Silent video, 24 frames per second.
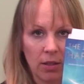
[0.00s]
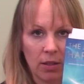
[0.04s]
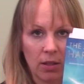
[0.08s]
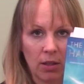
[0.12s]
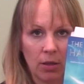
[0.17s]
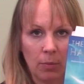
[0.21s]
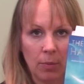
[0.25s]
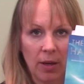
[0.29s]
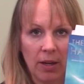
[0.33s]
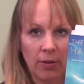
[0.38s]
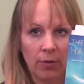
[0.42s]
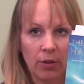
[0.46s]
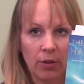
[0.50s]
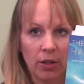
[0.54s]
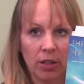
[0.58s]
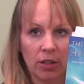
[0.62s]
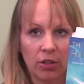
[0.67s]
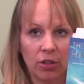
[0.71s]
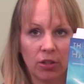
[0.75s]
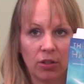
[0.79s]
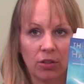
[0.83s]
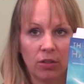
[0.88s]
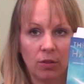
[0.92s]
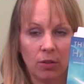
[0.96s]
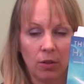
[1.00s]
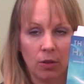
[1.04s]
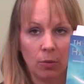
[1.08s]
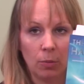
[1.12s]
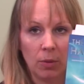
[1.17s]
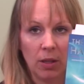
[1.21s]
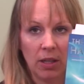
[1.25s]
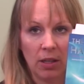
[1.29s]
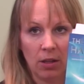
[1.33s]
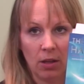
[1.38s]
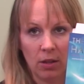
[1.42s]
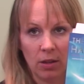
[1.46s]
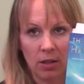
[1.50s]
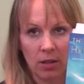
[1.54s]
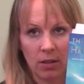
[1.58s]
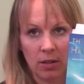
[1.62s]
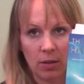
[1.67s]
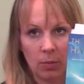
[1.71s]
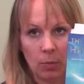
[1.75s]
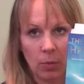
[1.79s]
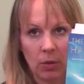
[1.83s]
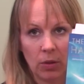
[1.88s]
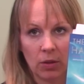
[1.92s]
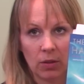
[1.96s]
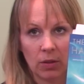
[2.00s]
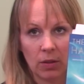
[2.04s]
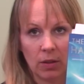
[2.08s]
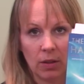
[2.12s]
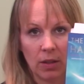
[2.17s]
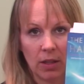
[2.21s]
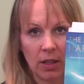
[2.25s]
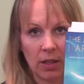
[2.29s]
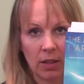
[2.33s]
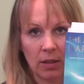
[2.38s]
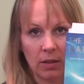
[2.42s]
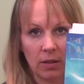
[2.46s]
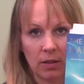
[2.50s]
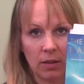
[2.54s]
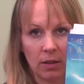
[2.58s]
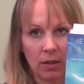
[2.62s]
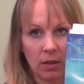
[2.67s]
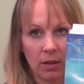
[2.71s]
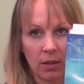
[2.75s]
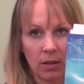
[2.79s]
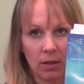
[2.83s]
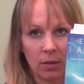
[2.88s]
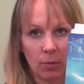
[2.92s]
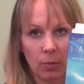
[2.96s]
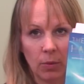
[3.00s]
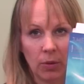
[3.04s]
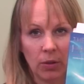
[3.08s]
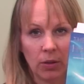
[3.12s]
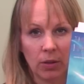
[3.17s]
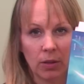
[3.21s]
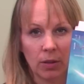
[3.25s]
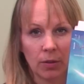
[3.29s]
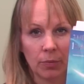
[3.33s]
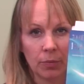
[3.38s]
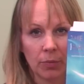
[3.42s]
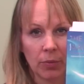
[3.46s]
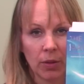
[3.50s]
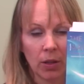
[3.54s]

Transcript: So you might want to just zoom in on this book so they can see this book.